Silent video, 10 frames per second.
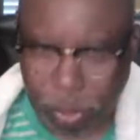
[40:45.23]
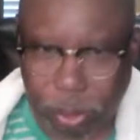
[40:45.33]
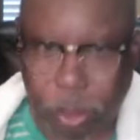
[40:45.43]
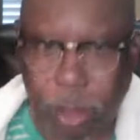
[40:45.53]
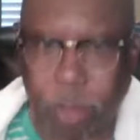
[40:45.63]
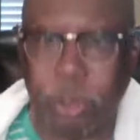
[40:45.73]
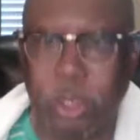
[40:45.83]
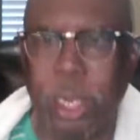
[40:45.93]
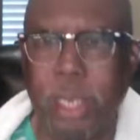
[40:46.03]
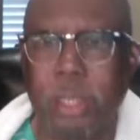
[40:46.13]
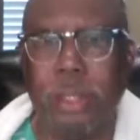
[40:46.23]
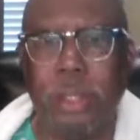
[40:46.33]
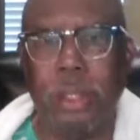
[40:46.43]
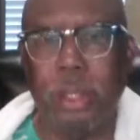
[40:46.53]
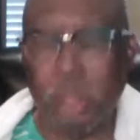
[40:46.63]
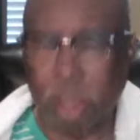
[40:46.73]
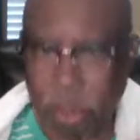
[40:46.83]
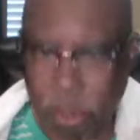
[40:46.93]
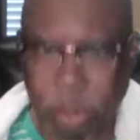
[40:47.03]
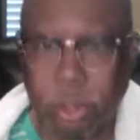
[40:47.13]
the saints,
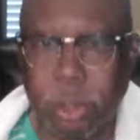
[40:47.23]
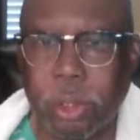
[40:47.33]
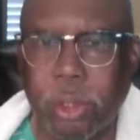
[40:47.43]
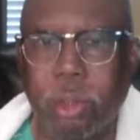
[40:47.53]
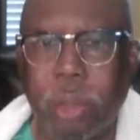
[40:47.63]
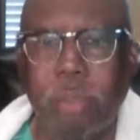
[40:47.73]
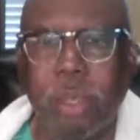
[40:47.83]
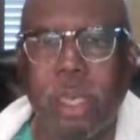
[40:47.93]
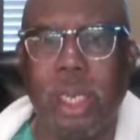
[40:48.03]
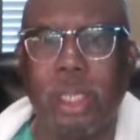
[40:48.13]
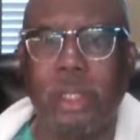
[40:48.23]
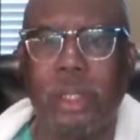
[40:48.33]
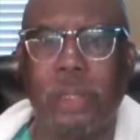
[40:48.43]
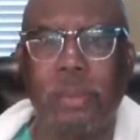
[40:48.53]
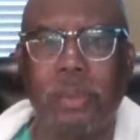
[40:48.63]
this is the tribulation,